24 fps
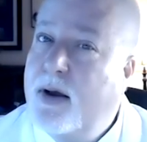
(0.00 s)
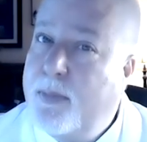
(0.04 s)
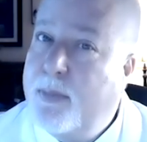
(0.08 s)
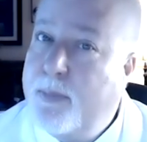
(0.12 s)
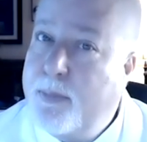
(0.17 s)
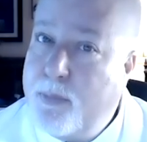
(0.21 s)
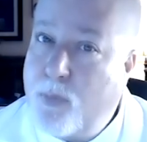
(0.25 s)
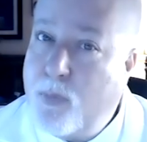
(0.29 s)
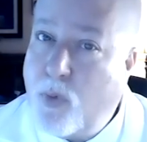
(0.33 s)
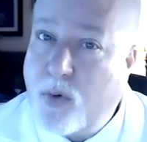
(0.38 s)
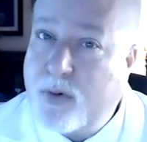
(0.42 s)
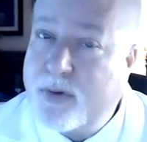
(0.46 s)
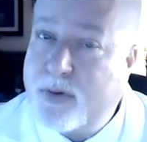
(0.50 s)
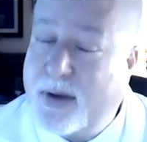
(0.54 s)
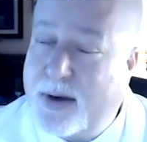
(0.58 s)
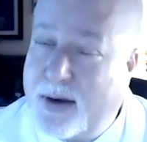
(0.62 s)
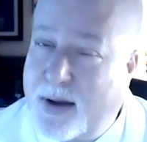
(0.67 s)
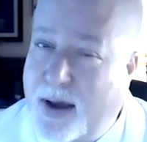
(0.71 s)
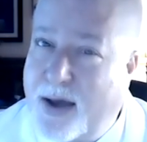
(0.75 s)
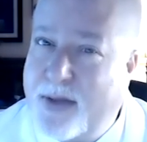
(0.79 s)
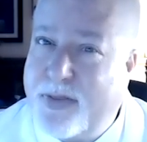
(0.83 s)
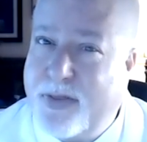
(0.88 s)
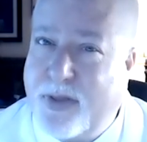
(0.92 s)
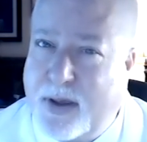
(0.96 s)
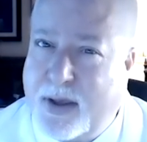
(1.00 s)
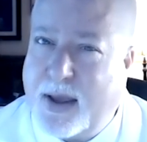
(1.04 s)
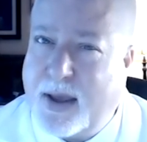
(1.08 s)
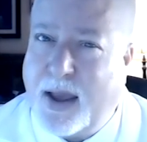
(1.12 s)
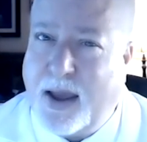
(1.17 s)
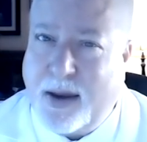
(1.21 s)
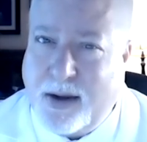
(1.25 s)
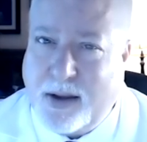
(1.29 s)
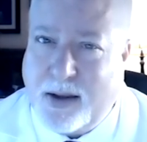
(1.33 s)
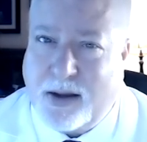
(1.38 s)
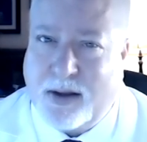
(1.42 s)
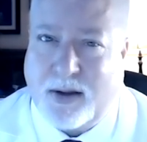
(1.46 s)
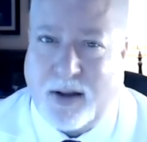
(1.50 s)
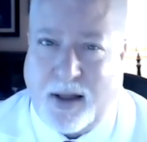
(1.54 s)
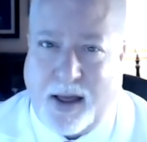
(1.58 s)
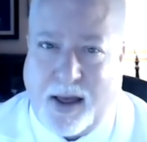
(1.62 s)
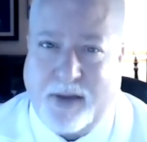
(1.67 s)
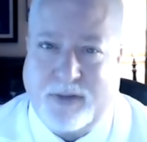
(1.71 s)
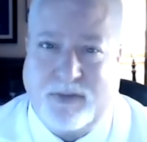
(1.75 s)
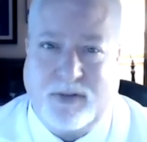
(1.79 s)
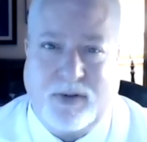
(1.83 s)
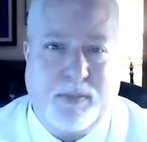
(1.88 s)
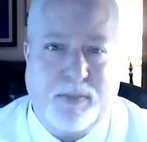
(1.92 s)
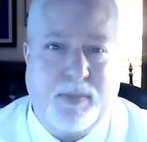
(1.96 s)
more than I think any
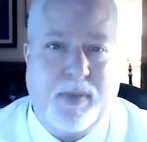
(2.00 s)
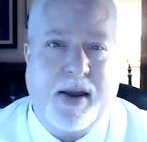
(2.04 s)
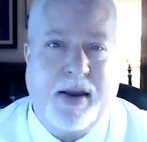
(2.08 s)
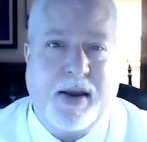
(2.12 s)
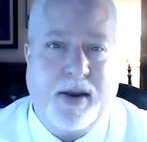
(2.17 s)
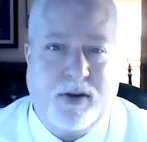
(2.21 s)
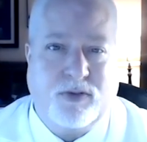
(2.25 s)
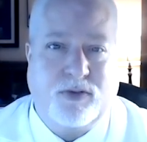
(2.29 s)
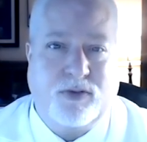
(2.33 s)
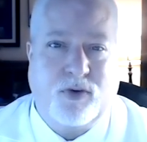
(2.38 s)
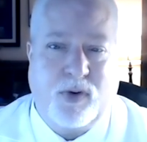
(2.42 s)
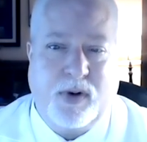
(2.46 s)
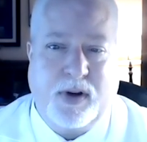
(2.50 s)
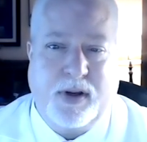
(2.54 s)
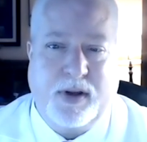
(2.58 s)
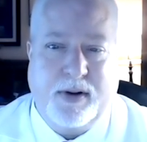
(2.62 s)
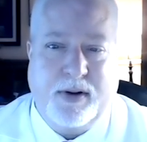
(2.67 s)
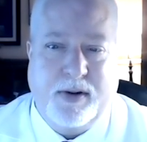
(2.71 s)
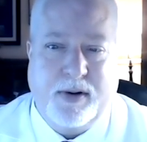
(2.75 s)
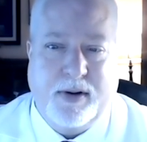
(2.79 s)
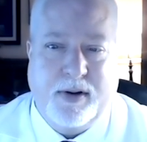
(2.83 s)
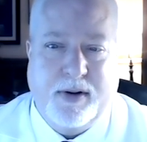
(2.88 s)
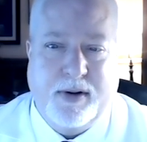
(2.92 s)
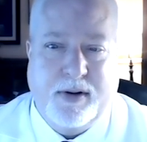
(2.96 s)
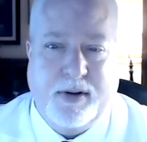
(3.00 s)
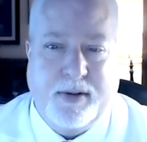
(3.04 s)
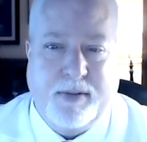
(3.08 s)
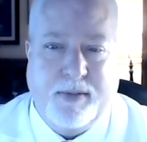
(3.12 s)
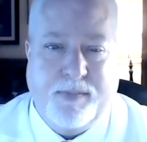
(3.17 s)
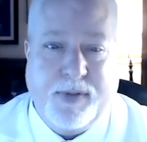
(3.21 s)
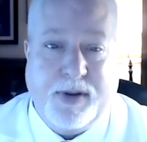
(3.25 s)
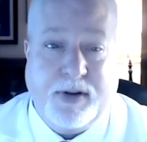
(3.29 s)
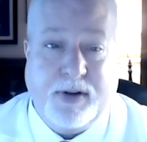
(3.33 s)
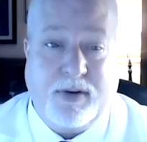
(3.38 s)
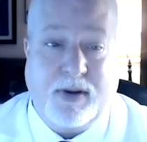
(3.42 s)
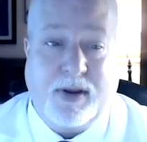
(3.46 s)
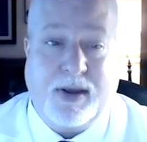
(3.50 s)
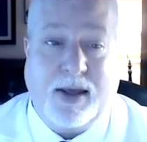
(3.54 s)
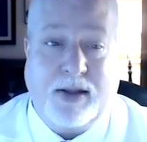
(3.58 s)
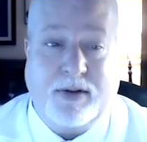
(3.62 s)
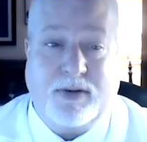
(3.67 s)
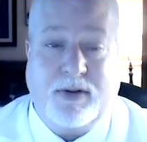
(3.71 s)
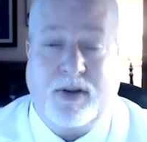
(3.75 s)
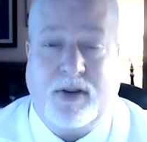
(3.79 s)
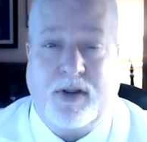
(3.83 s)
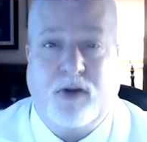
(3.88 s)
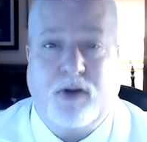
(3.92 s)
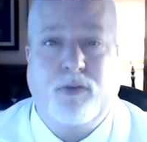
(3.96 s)
class in my history, to get
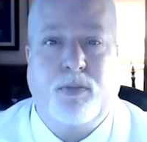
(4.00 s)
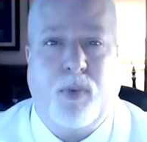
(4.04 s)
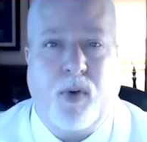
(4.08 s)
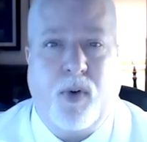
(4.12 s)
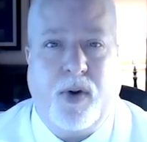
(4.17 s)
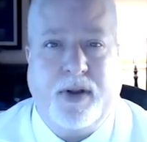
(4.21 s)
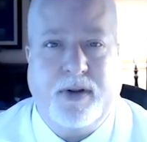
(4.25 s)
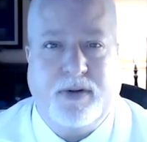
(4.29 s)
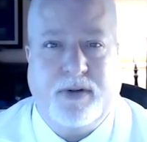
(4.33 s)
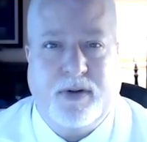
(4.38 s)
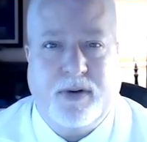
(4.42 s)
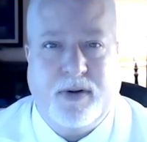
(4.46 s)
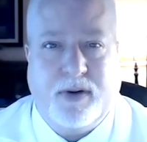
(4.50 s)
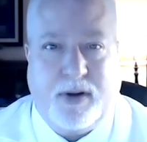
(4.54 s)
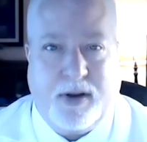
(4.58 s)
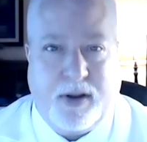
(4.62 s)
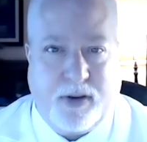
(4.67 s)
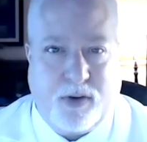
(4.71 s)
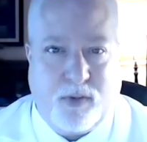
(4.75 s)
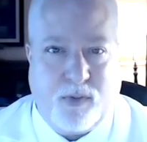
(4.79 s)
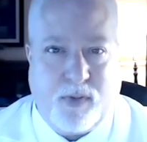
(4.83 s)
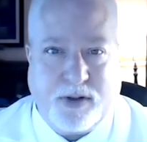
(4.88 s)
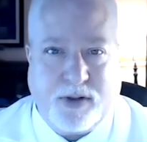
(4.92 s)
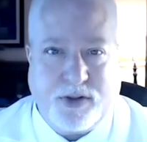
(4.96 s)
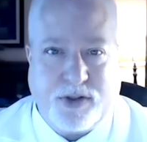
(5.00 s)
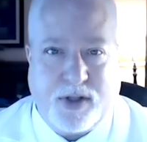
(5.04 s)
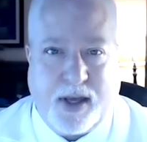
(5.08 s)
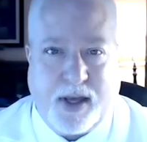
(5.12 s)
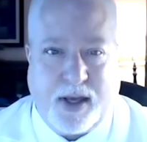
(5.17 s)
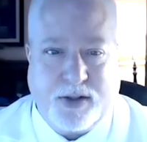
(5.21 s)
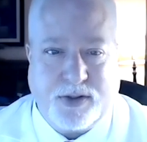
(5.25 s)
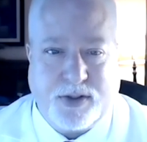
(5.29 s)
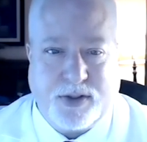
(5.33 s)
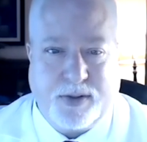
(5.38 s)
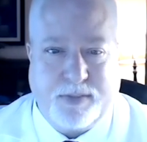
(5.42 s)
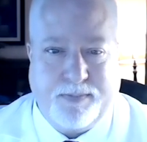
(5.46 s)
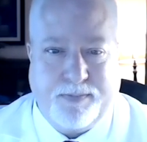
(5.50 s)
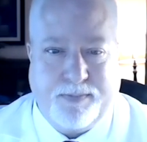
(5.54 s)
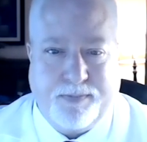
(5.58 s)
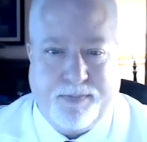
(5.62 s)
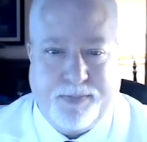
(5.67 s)
to this point in their education.